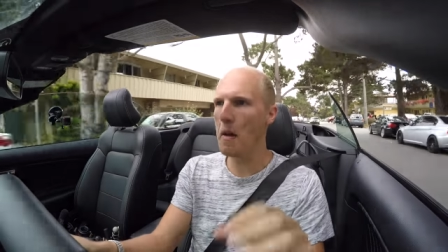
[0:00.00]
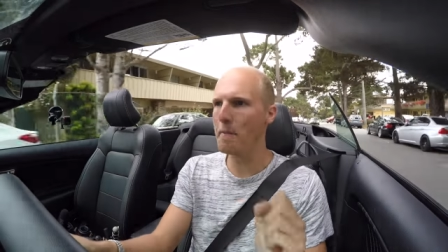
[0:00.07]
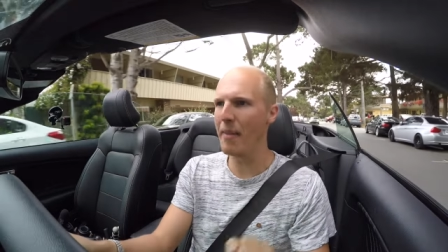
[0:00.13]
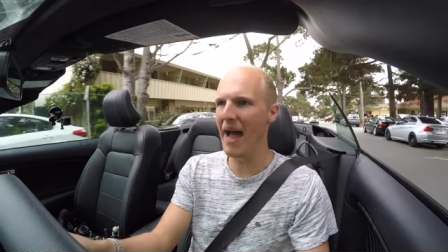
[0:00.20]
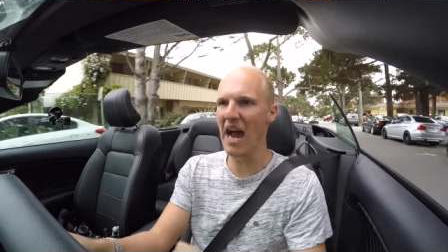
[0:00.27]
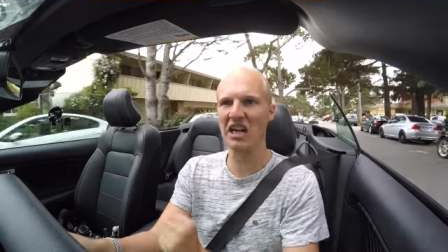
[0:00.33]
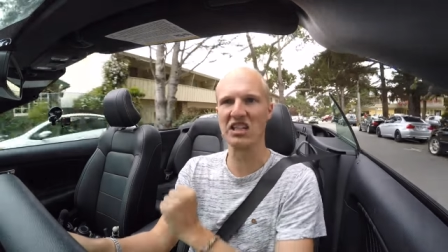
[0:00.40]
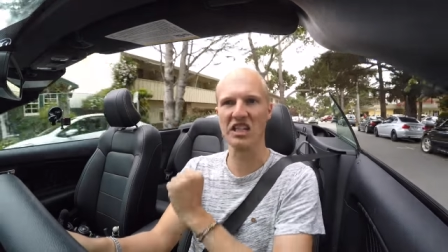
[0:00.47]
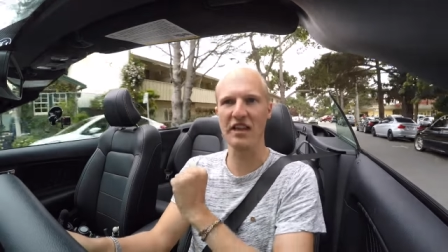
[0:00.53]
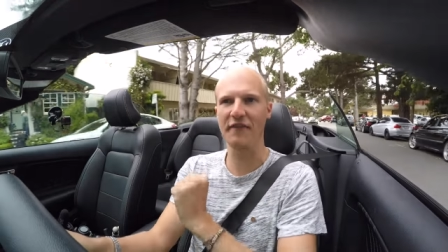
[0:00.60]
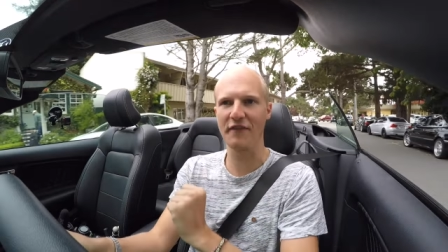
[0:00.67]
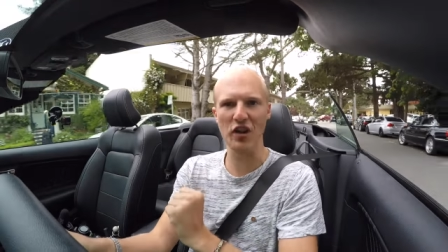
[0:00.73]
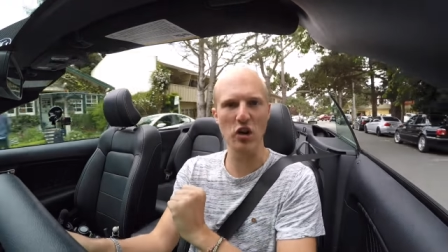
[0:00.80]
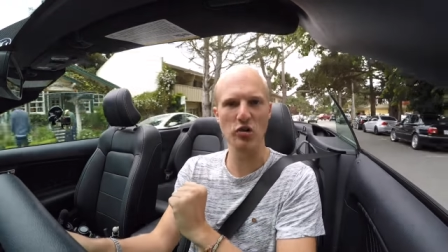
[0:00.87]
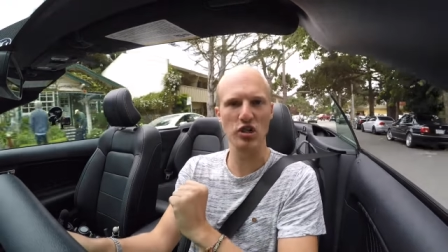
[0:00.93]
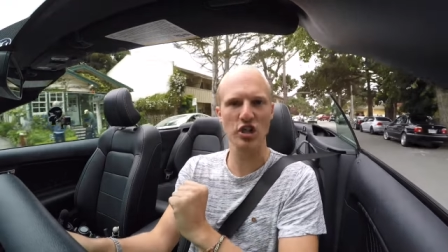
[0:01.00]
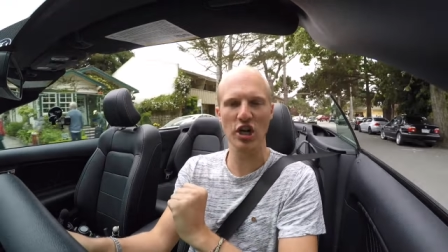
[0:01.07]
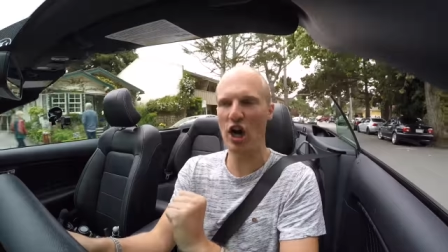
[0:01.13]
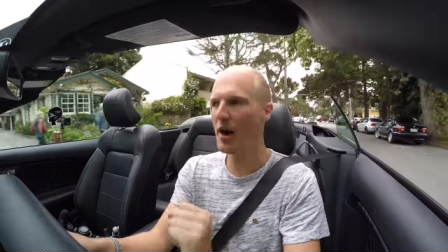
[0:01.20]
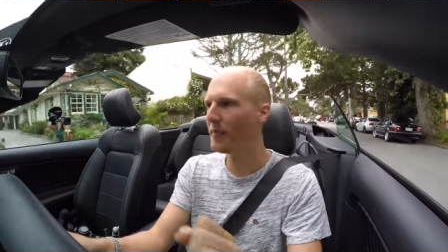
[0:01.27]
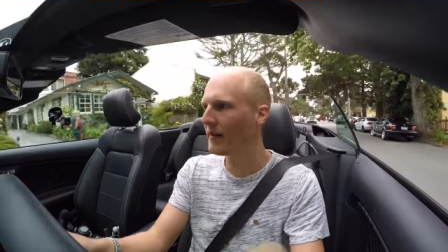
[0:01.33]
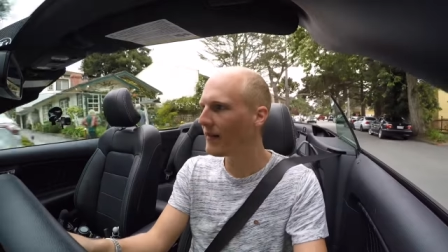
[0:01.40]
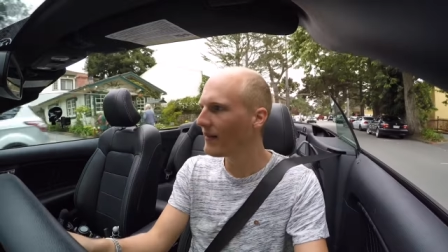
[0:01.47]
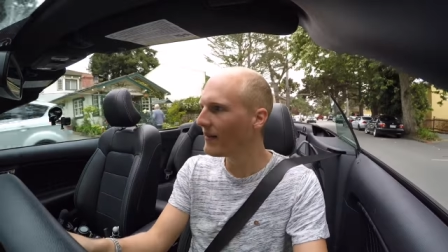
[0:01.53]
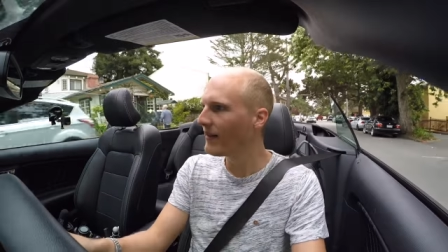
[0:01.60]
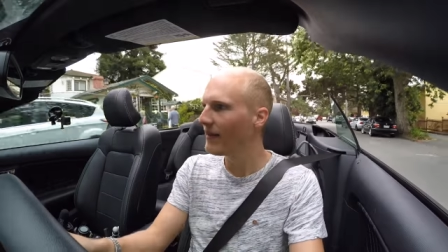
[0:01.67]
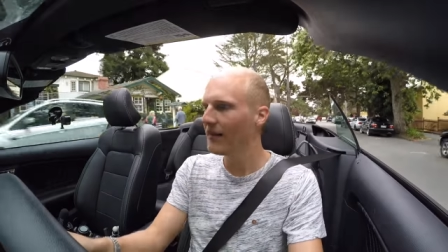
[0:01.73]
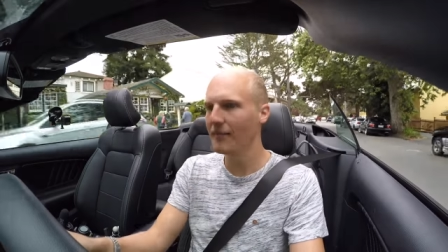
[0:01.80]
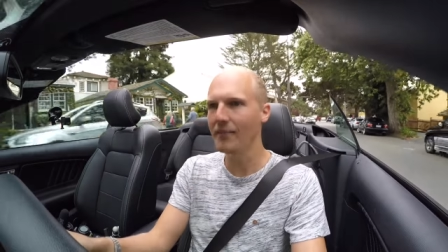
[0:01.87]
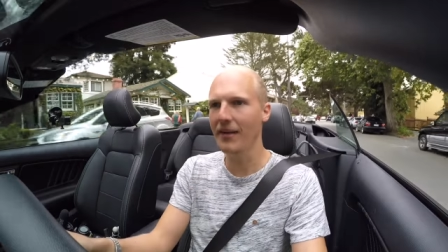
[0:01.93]
back to the food shop,
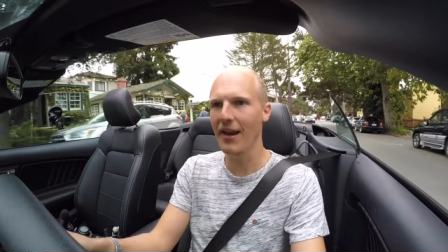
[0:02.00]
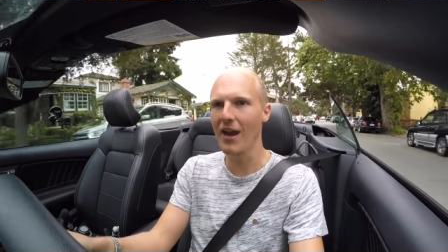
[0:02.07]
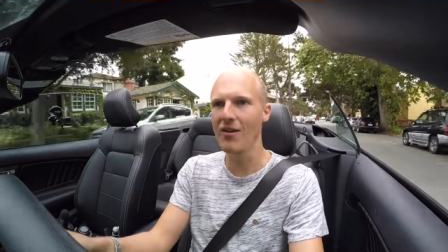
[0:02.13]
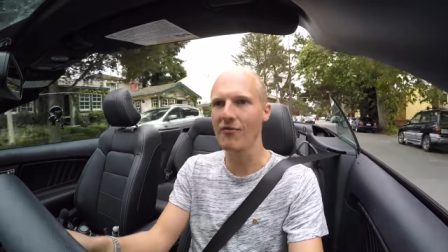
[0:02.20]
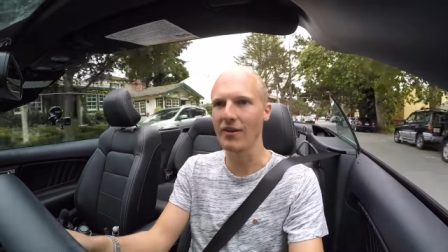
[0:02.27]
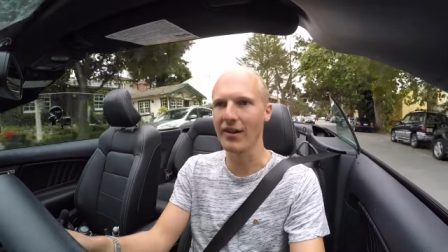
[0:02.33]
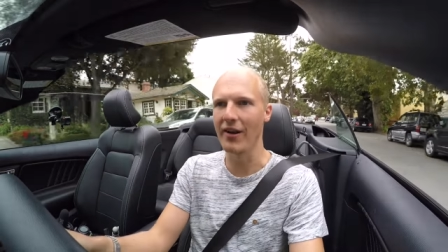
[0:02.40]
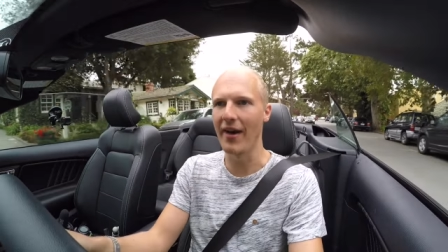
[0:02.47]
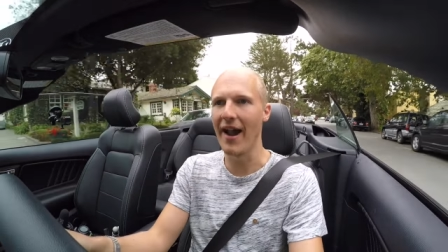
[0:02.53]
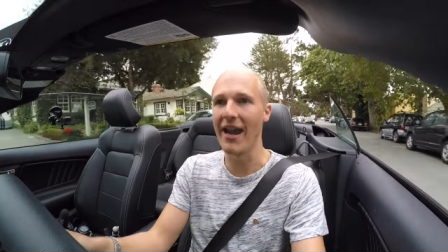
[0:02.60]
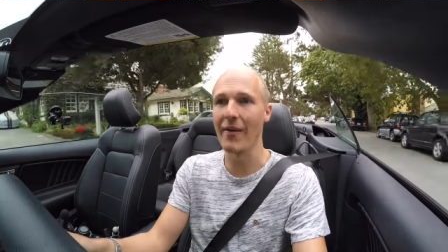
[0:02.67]
but hopefully not.